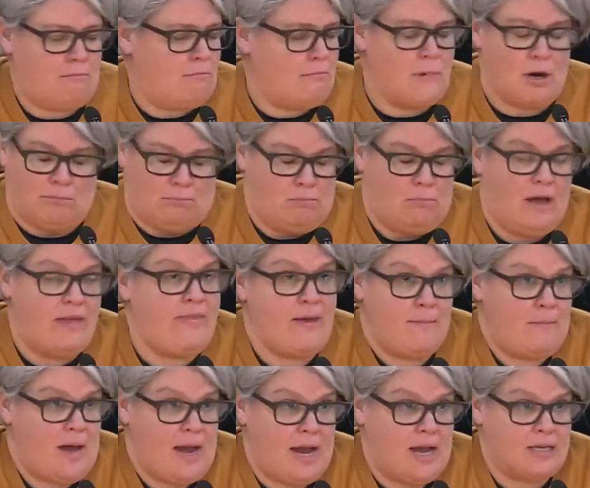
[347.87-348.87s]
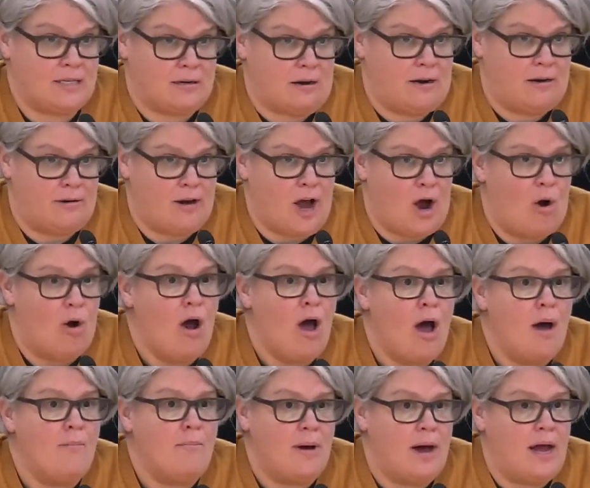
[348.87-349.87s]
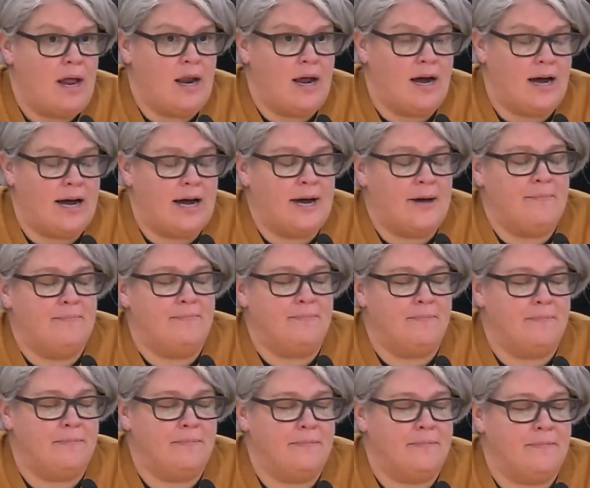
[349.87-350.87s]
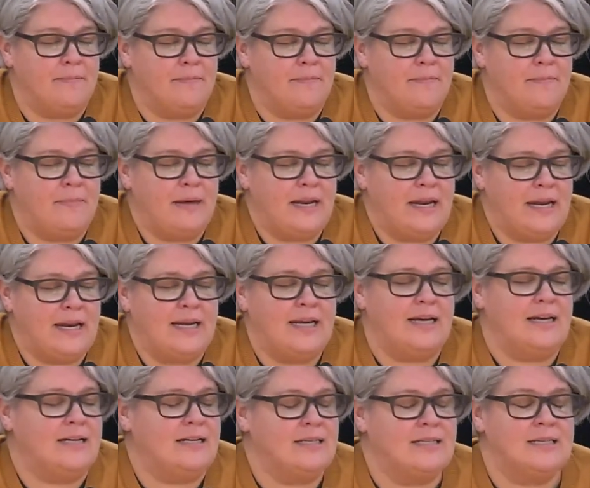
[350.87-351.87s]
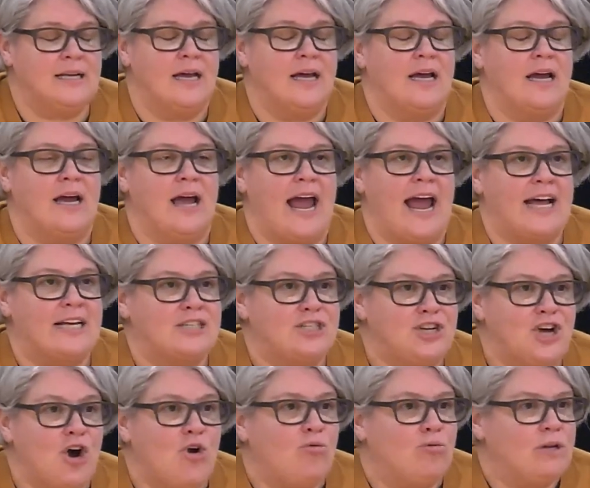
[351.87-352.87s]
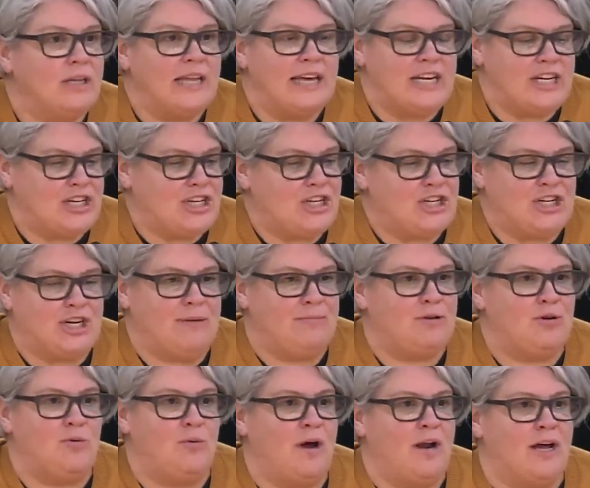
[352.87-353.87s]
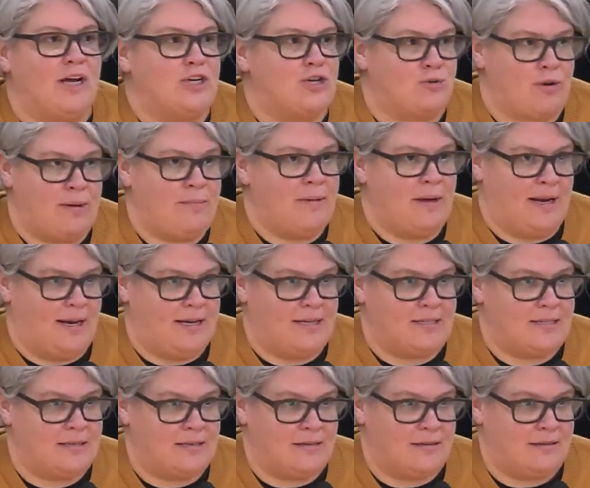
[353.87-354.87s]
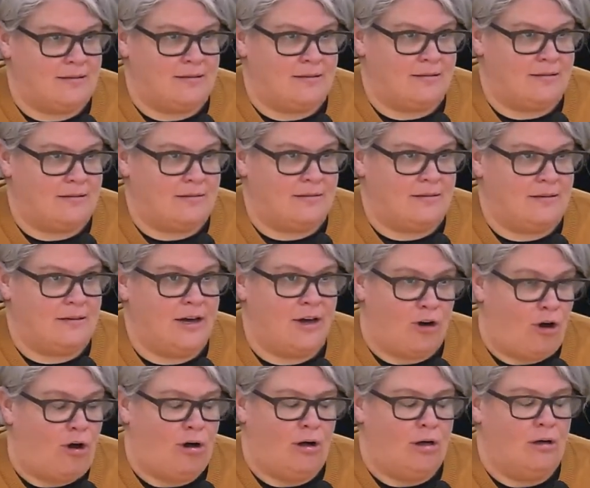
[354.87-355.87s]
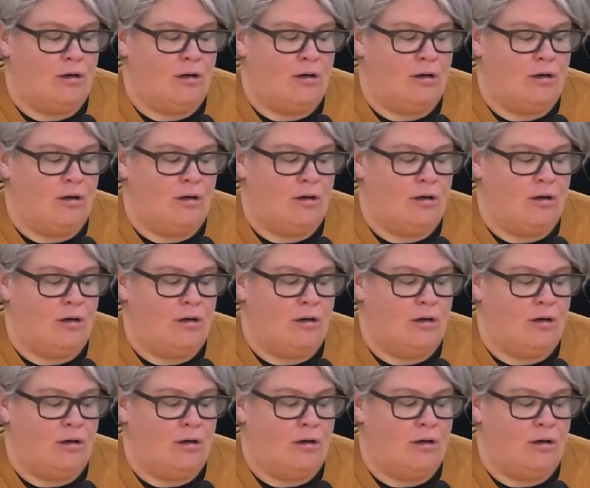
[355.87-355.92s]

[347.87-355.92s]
No. And they may answer, I don't know. But it is... has no relationship to what a treatment is at all.